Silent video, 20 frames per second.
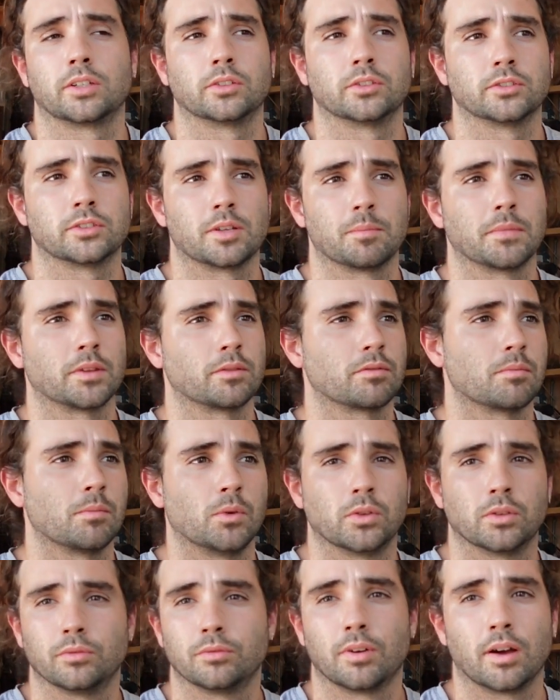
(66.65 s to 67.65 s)
on something for
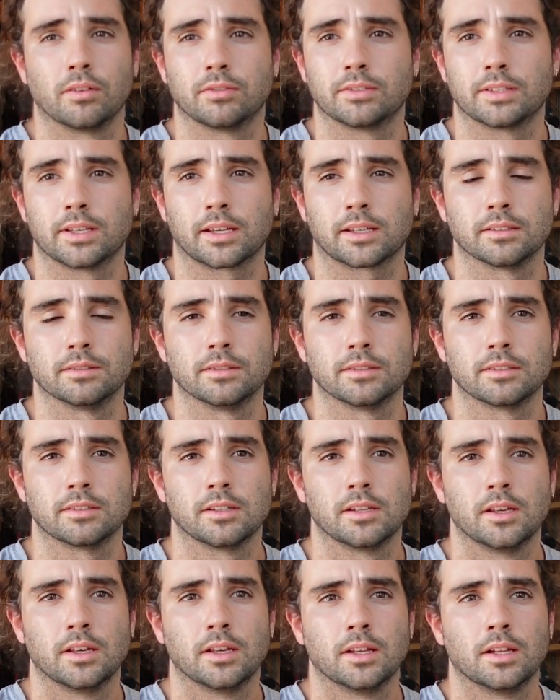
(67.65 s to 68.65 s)
more than 5 seconds.
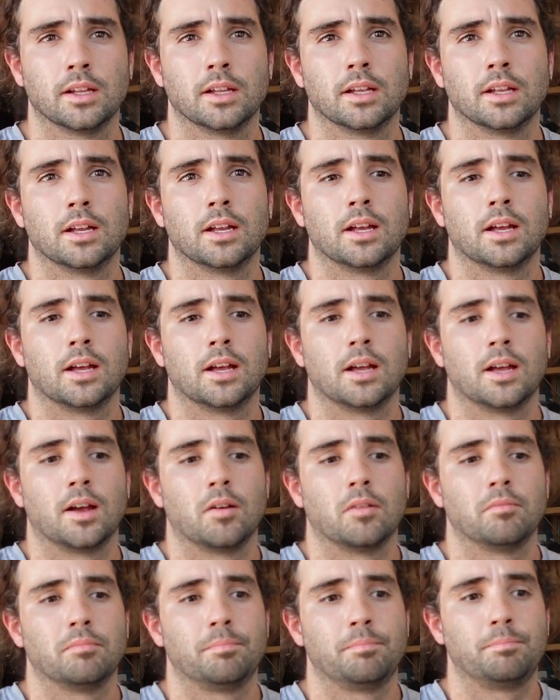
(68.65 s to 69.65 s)

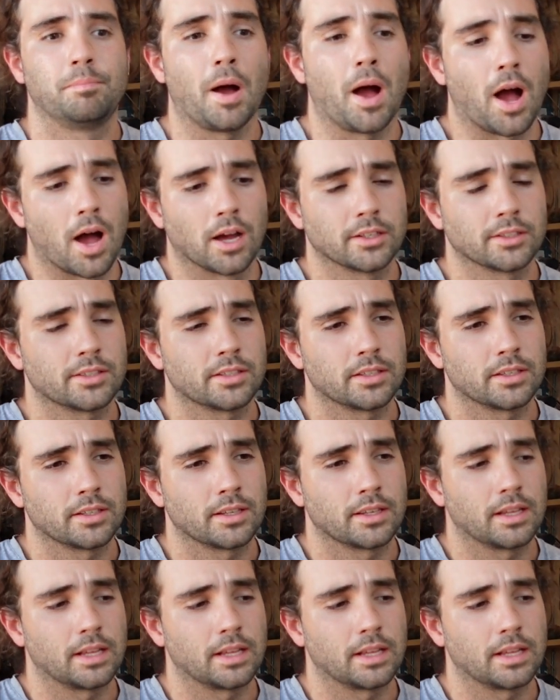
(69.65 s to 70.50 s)
But